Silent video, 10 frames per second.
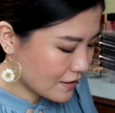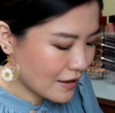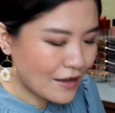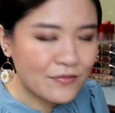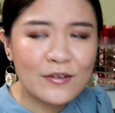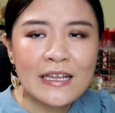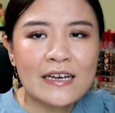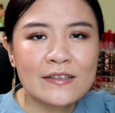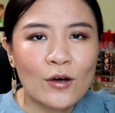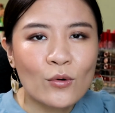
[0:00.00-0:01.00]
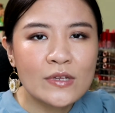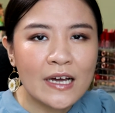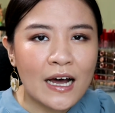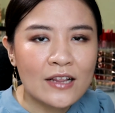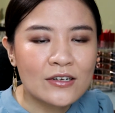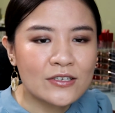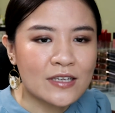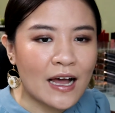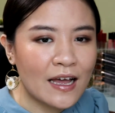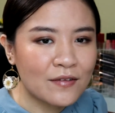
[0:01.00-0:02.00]
I feel like all the colors
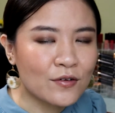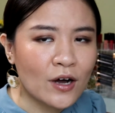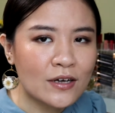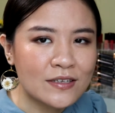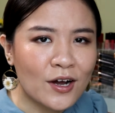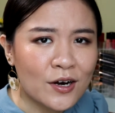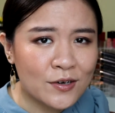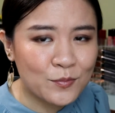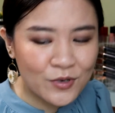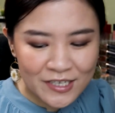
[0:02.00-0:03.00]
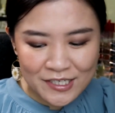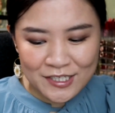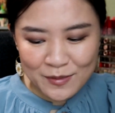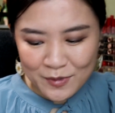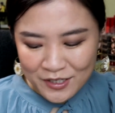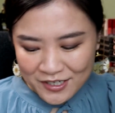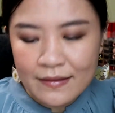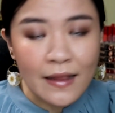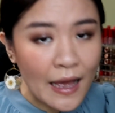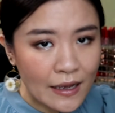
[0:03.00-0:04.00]
I have got are pretty similar.
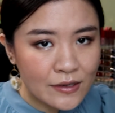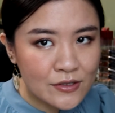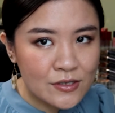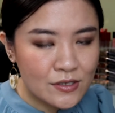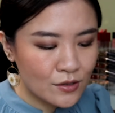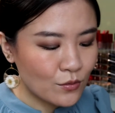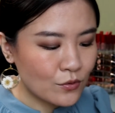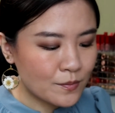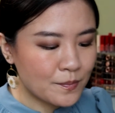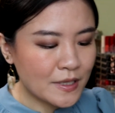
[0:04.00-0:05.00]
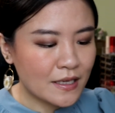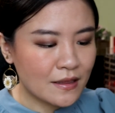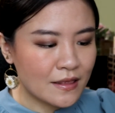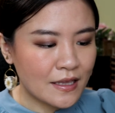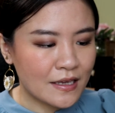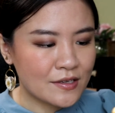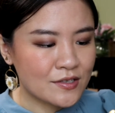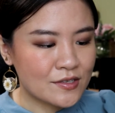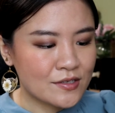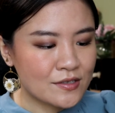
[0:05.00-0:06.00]
Next would be
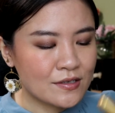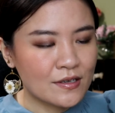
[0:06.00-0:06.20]
this